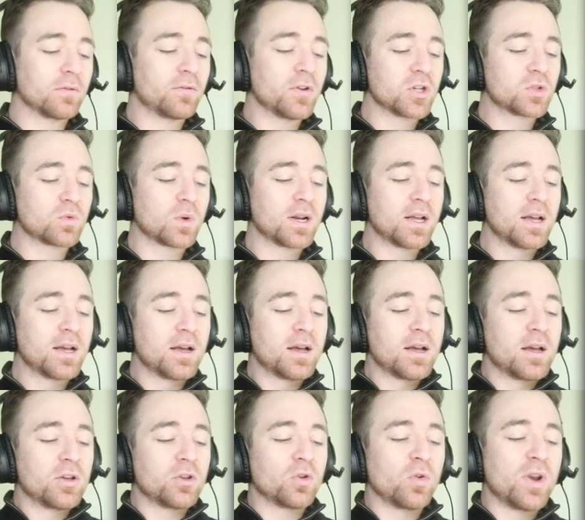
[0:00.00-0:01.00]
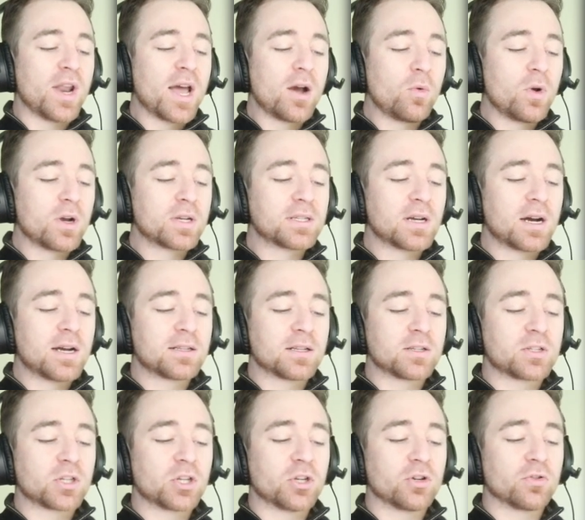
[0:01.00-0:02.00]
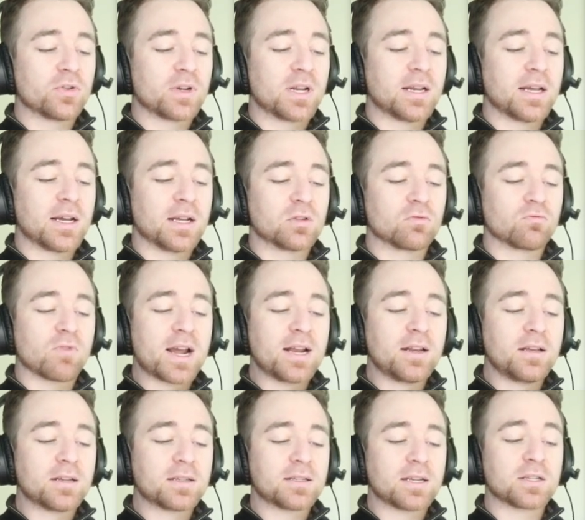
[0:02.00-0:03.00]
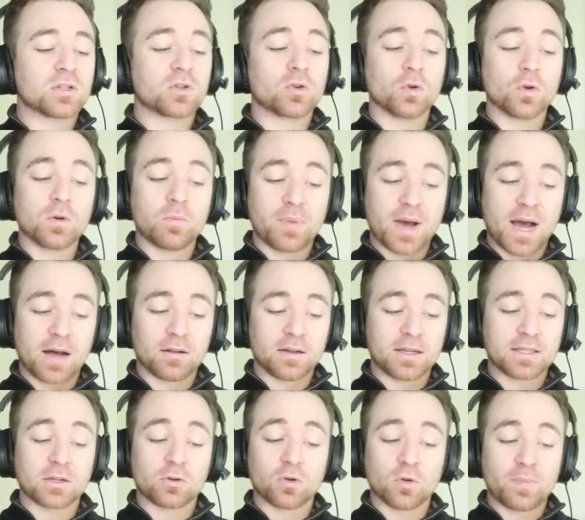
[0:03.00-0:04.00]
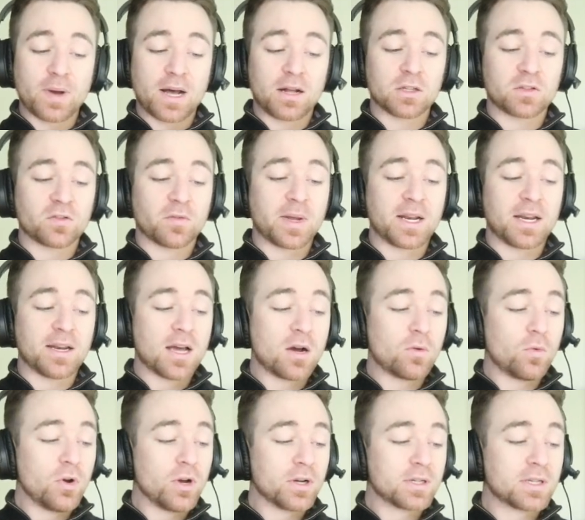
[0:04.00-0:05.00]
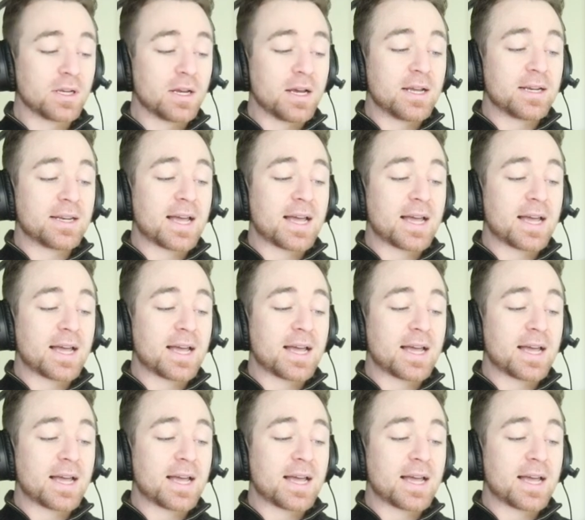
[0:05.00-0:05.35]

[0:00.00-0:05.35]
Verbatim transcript: The first one, your network size and security needs. Radius is good bal- is a good balance for many networks.